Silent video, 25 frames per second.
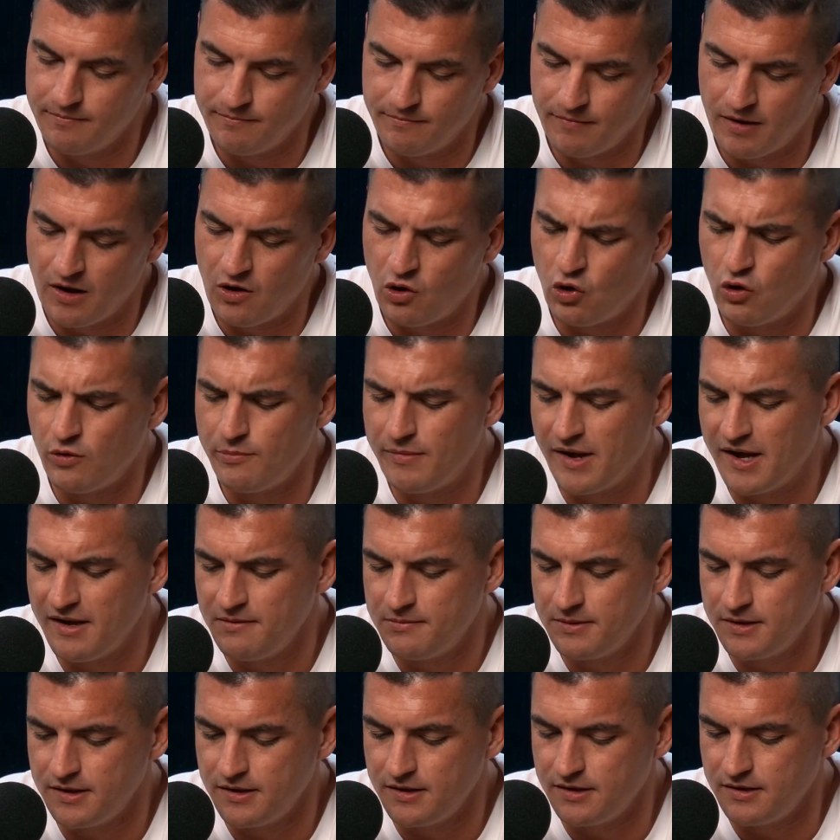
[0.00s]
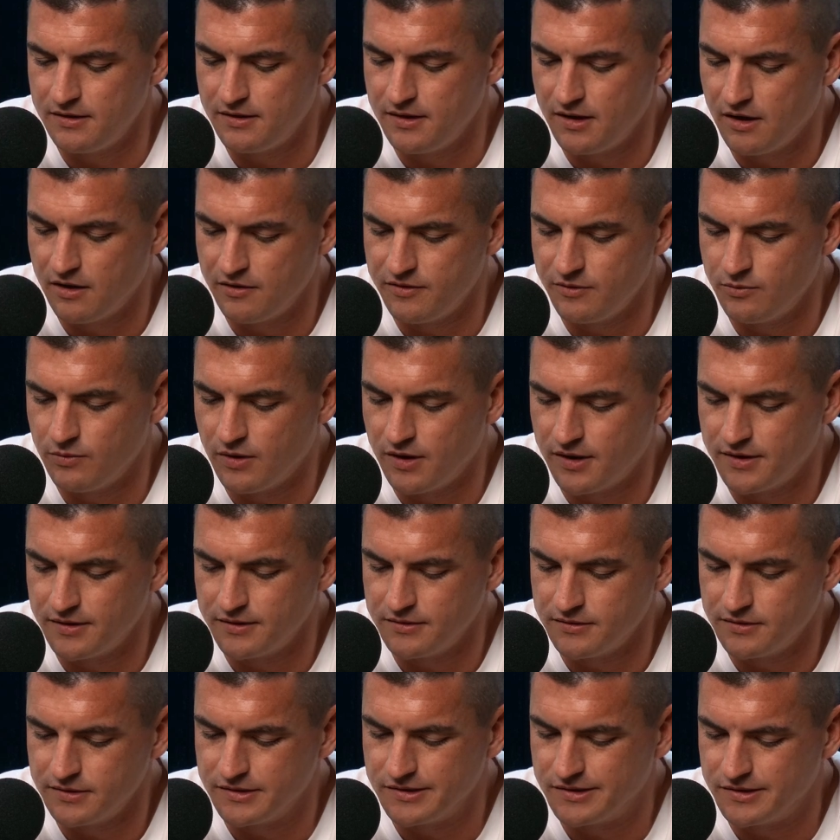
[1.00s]
Or maybe the only
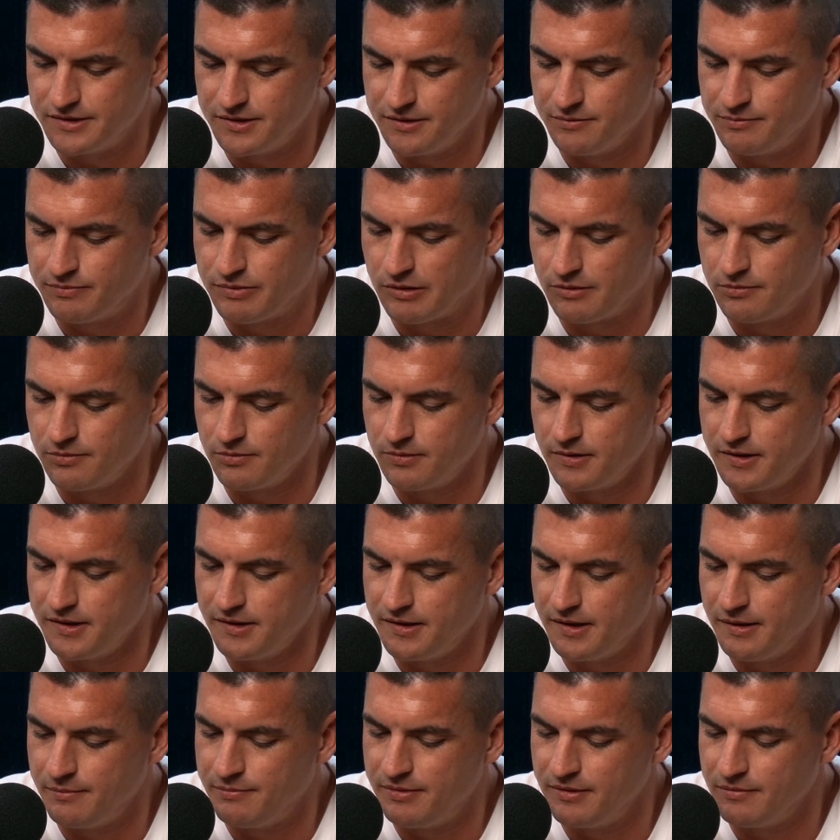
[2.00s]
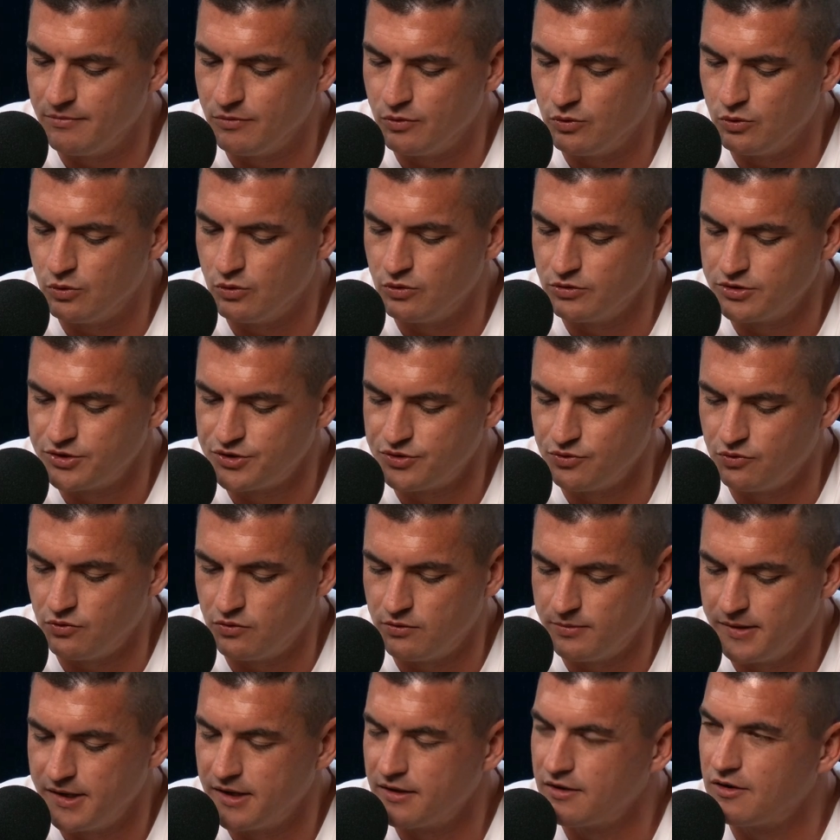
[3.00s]
one is you're probably a bit more
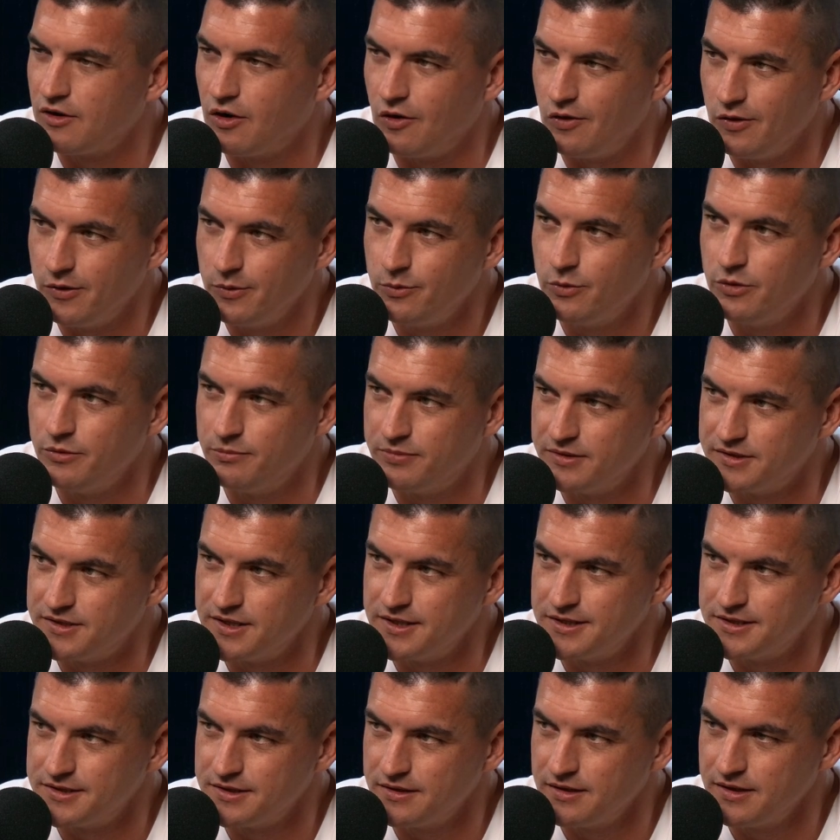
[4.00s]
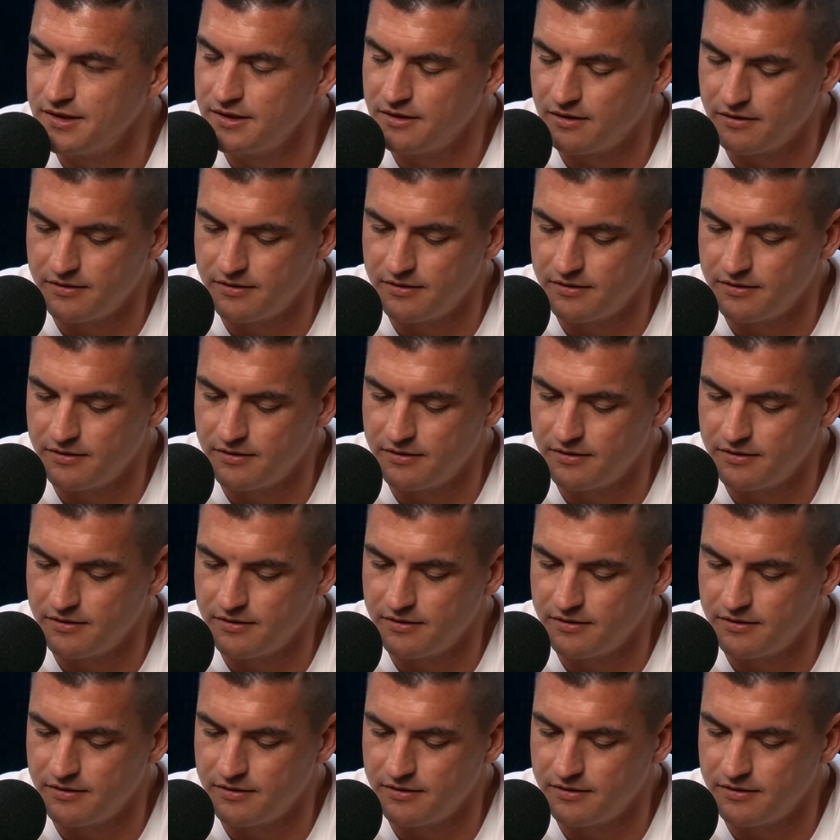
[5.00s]
sure about Collingwood potentially.